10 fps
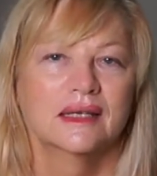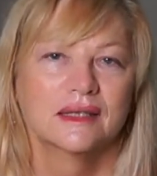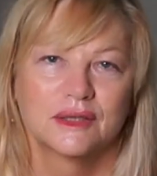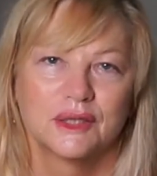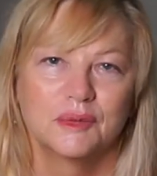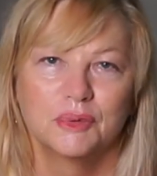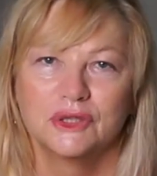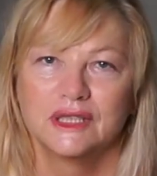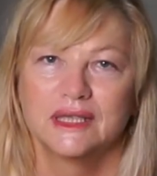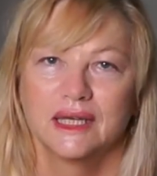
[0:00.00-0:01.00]
to
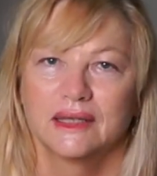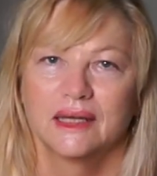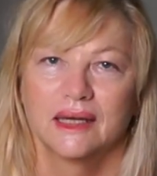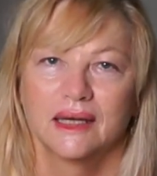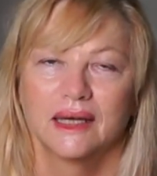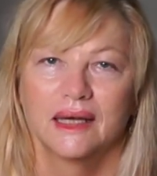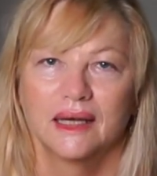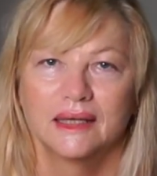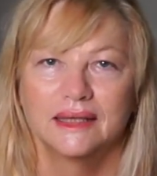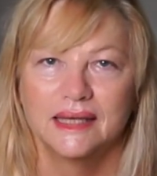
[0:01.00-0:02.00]
put together
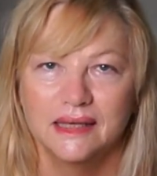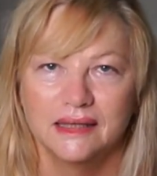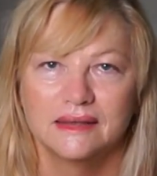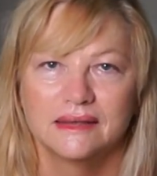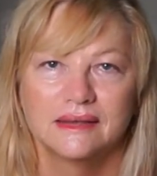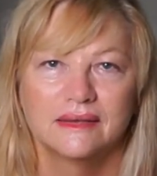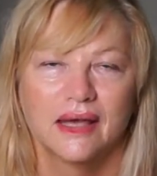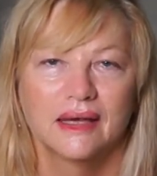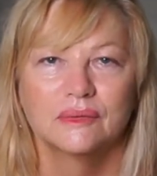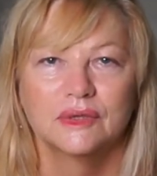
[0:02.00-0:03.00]
a kit
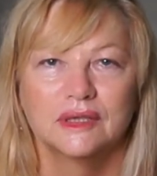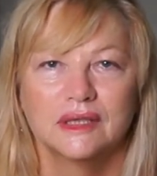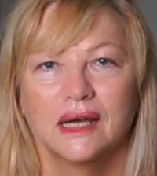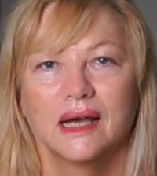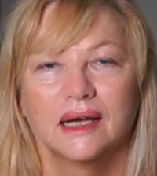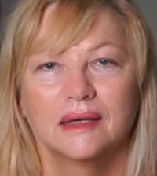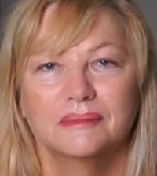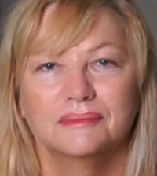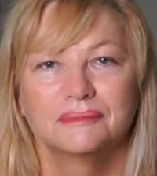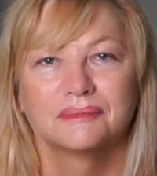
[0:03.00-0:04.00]
that would
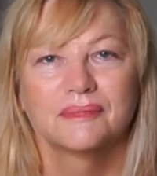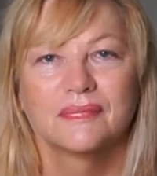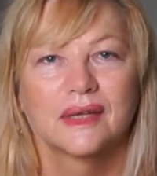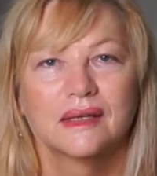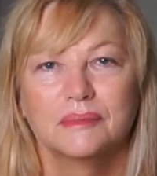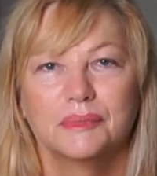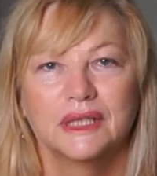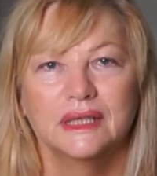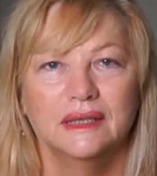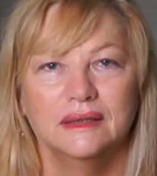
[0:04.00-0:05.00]

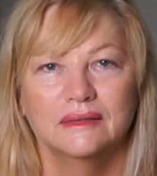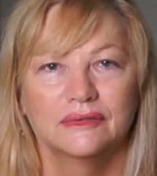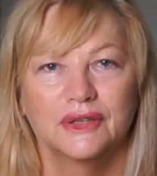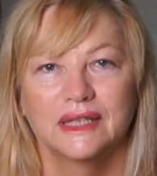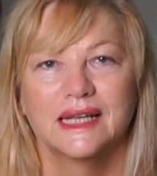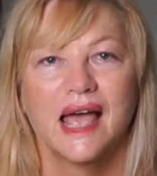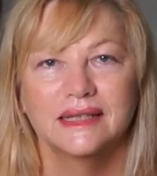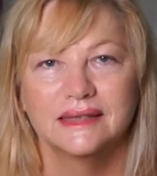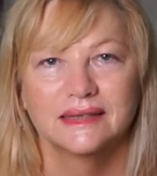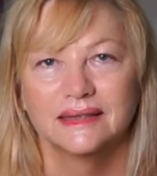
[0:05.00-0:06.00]
be
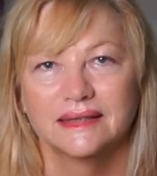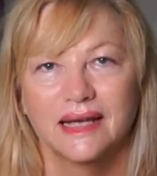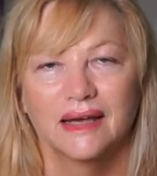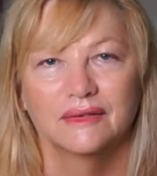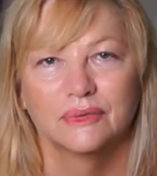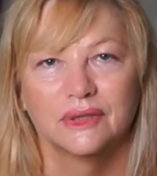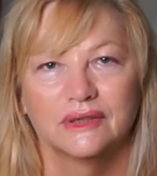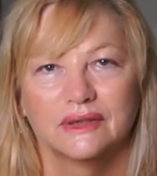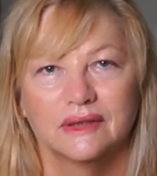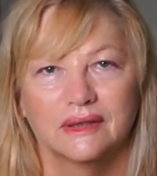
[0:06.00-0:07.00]
fantastic to have
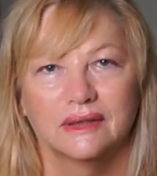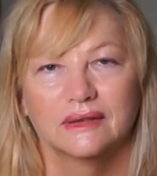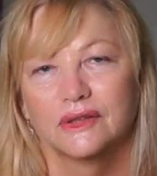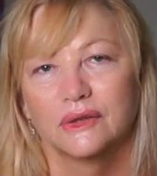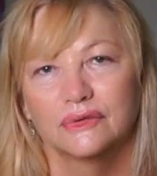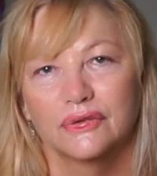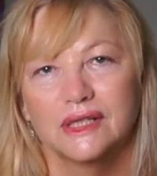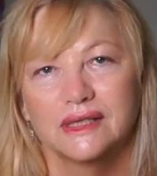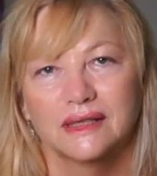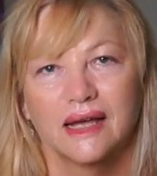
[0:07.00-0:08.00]
with
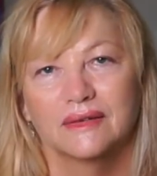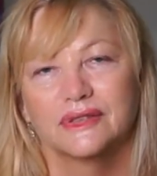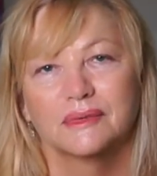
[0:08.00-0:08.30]
girlfriends and have some